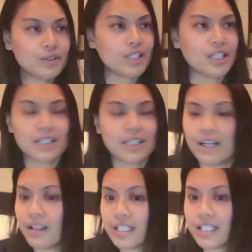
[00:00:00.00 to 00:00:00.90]
eating out
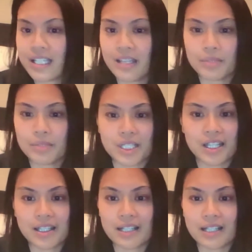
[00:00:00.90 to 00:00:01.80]
all the time, you're
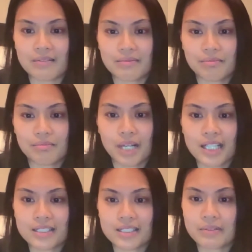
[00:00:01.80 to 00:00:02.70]
cutting out
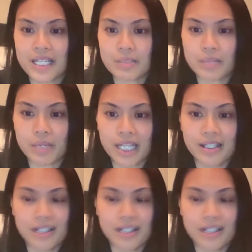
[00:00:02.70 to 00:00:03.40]
pasta, rice, bread.